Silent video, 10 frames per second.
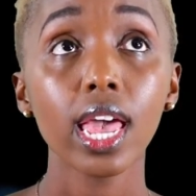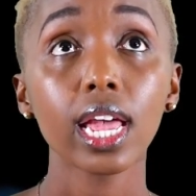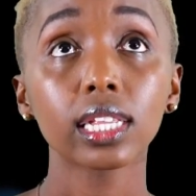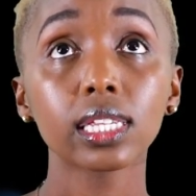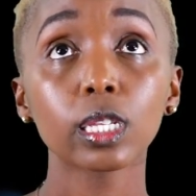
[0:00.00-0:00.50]

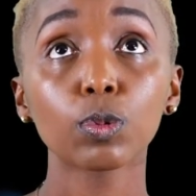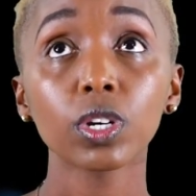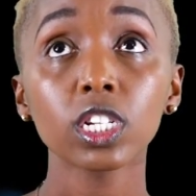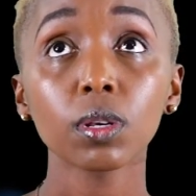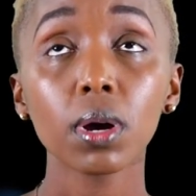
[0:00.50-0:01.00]
It's
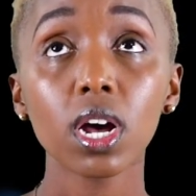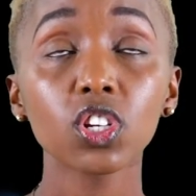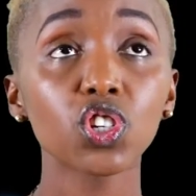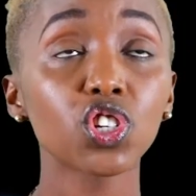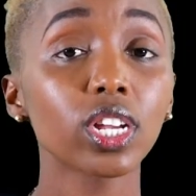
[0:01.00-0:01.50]
pretty
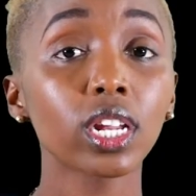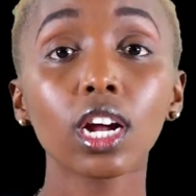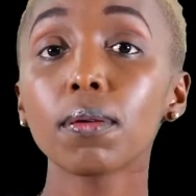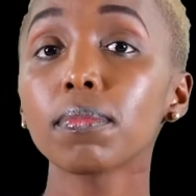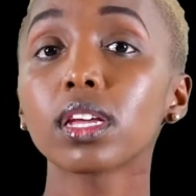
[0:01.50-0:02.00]
much
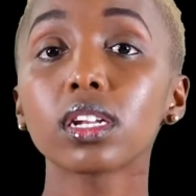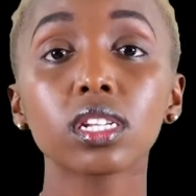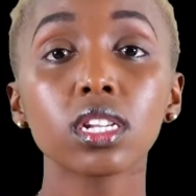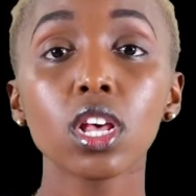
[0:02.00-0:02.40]
income that